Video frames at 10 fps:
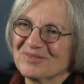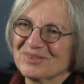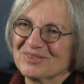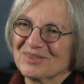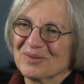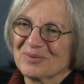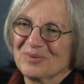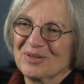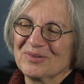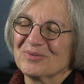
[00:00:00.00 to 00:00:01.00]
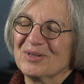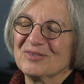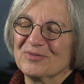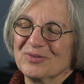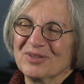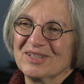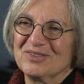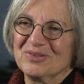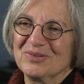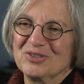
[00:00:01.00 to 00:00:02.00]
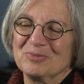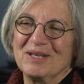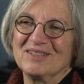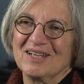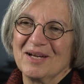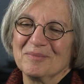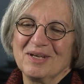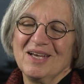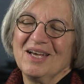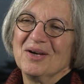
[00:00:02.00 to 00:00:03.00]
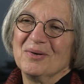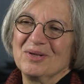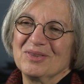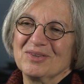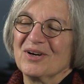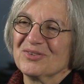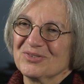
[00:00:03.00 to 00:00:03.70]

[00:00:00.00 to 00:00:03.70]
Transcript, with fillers: It was uh, wonder, wonderful that you could spend time with our